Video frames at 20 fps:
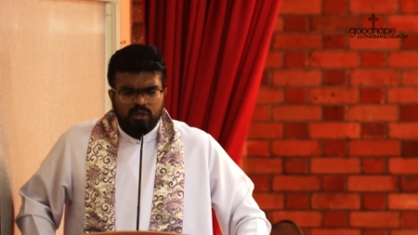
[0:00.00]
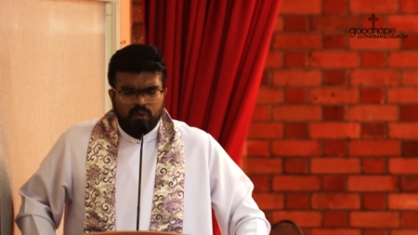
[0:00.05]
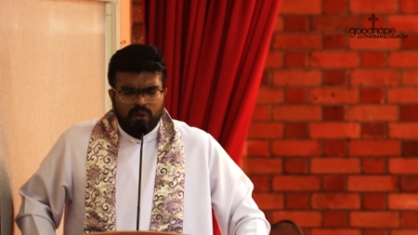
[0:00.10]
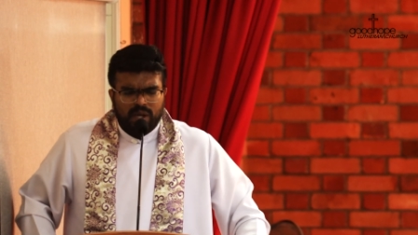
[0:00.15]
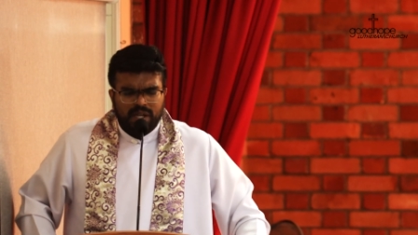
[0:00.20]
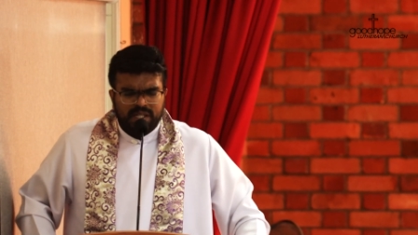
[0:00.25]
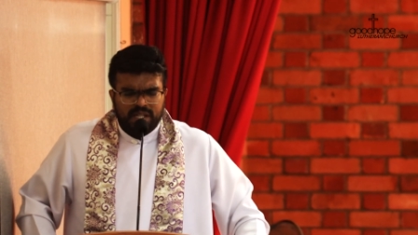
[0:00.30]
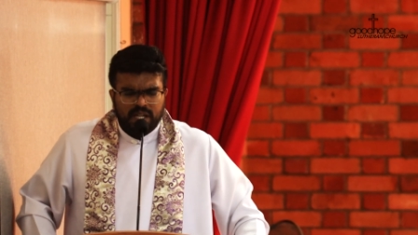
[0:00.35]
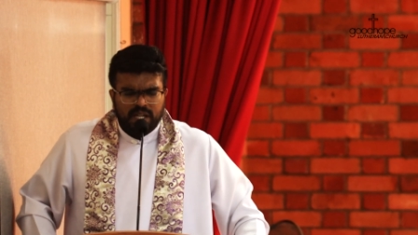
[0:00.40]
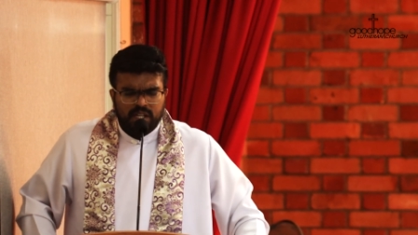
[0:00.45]
to
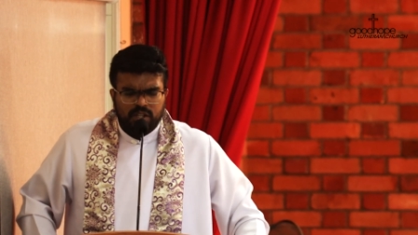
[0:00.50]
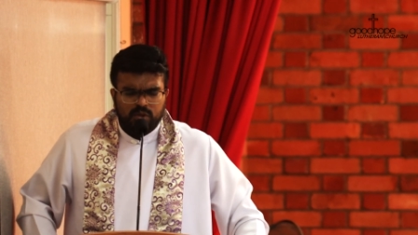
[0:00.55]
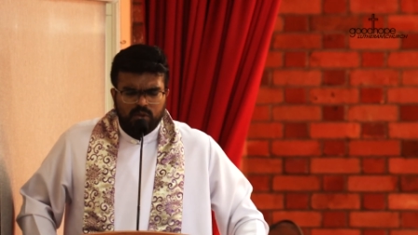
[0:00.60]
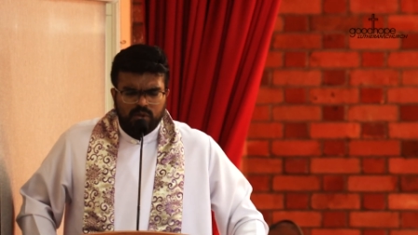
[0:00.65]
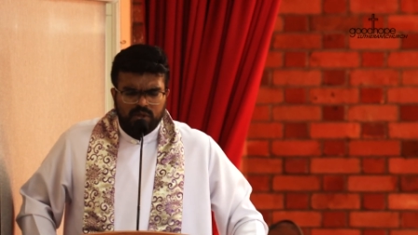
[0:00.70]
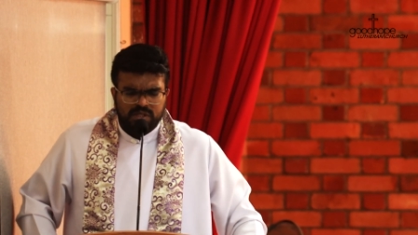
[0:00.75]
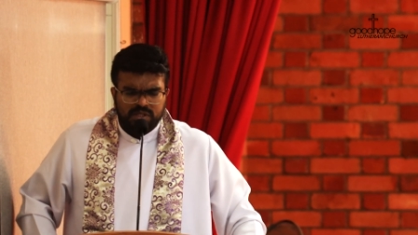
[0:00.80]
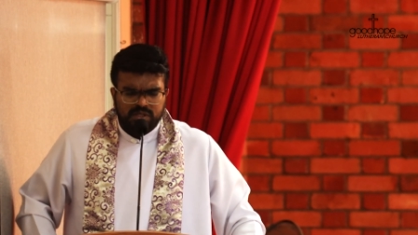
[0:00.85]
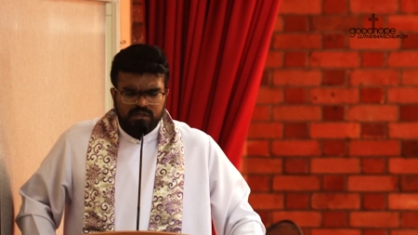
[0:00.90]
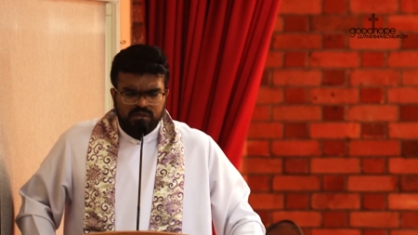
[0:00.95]
attend
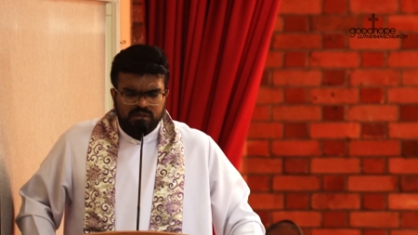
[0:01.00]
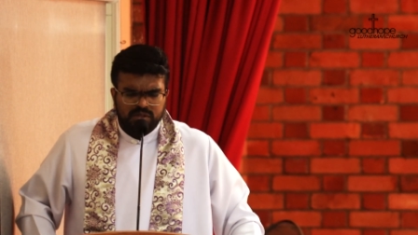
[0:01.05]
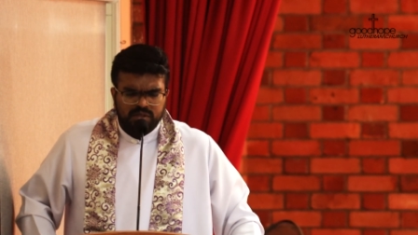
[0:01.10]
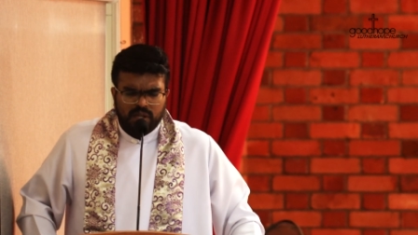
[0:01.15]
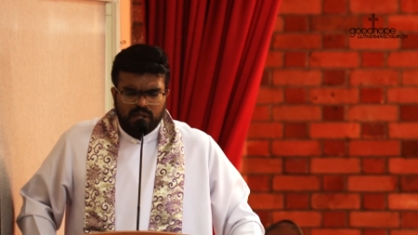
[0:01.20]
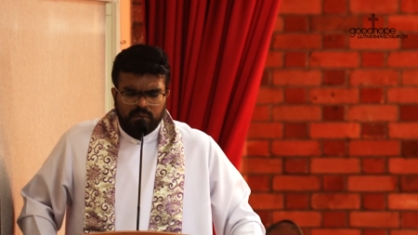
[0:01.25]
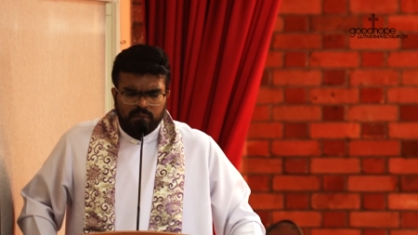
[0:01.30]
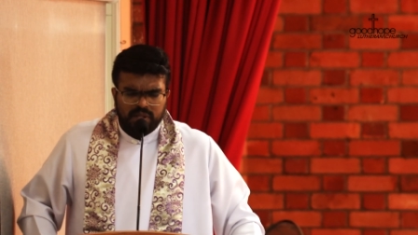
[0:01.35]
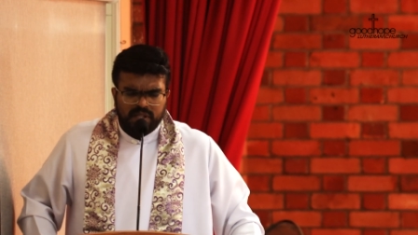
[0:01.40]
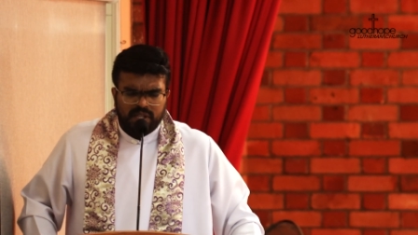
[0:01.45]
to us.
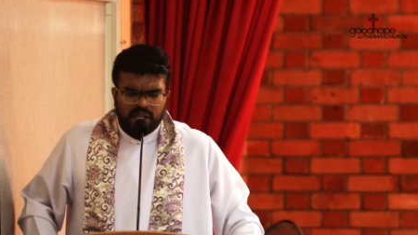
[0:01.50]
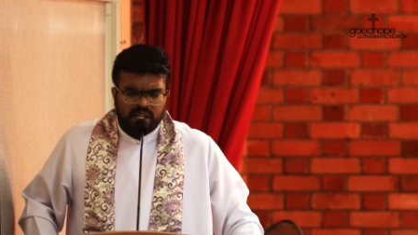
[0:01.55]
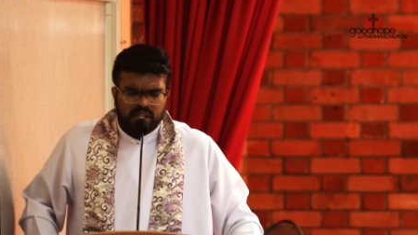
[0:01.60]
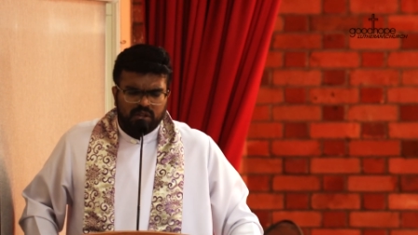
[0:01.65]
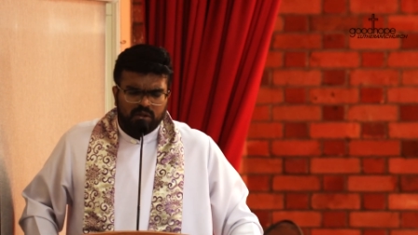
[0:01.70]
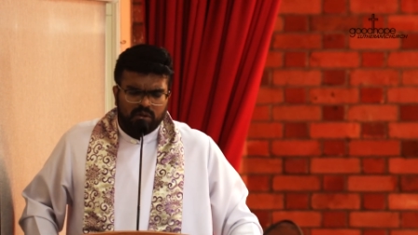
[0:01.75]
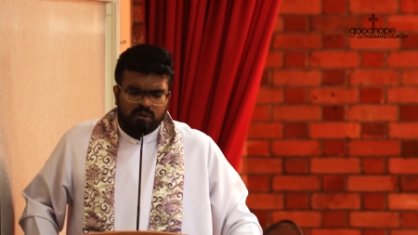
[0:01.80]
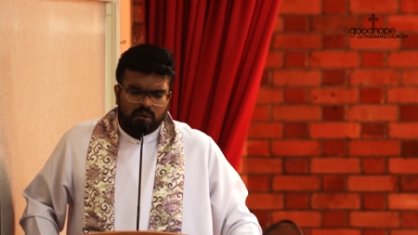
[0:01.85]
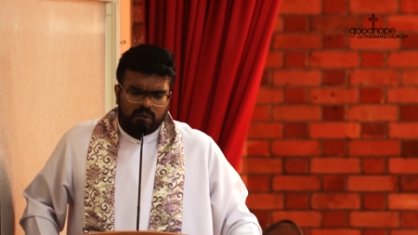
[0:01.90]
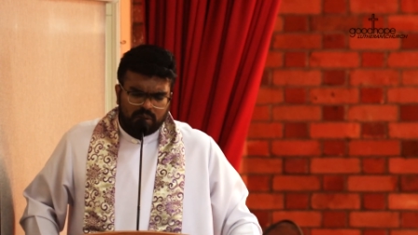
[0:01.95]
We
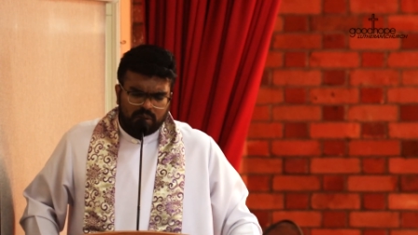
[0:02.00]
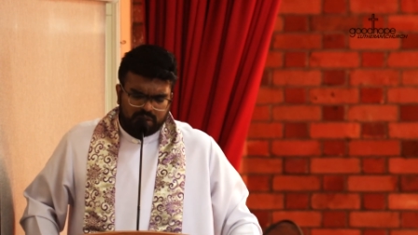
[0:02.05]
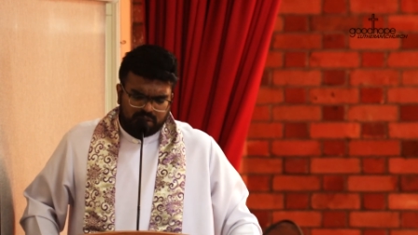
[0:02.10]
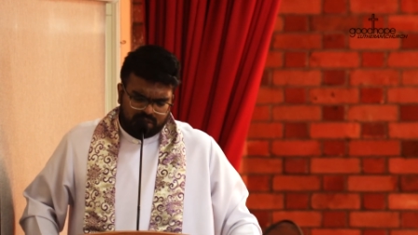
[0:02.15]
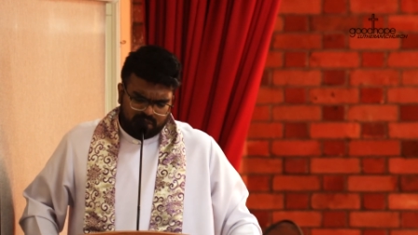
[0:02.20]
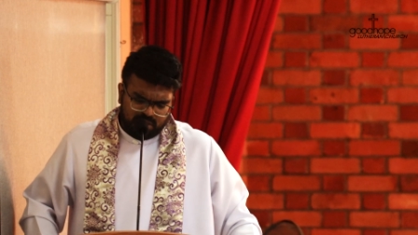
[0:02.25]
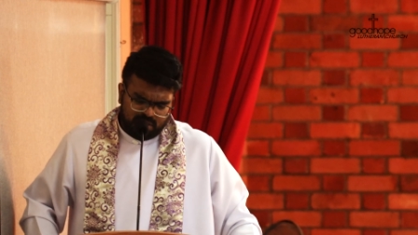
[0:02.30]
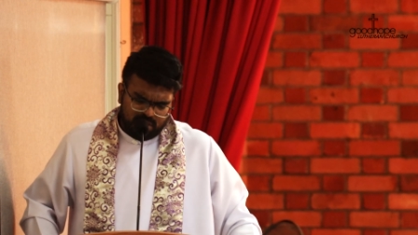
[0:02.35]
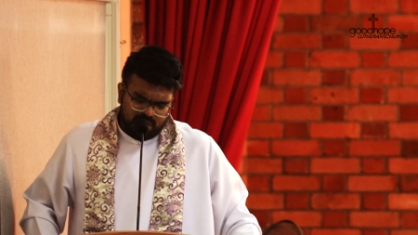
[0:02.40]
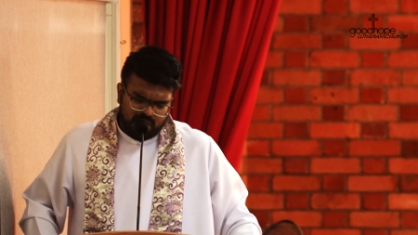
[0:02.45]
thank you, Lord,